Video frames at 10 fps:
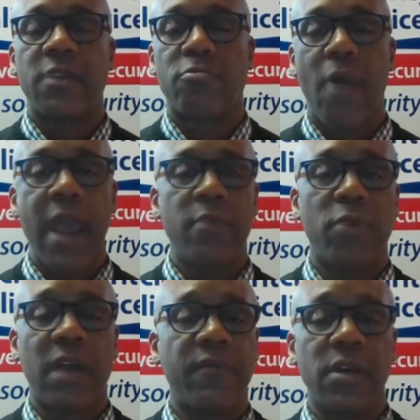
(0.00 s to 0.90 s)
write
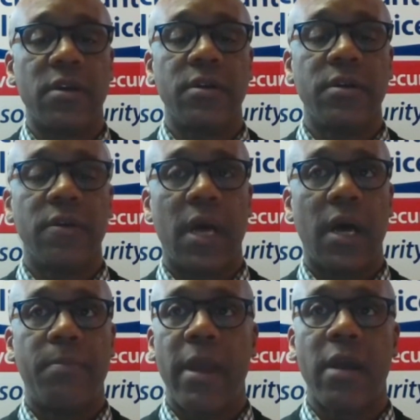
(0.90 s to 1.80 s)
whatever their
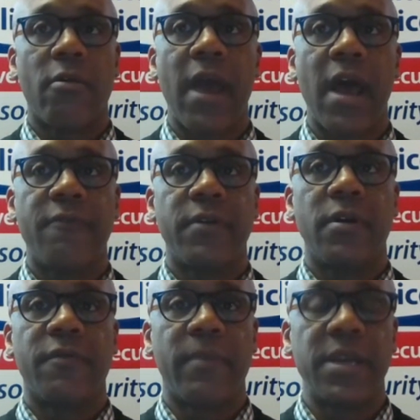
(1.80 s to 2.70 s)
uh, paragraph or
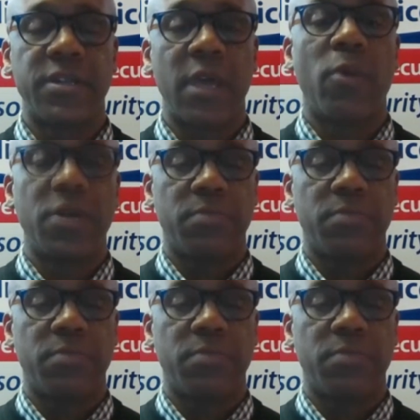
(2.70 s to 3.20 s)
information they want to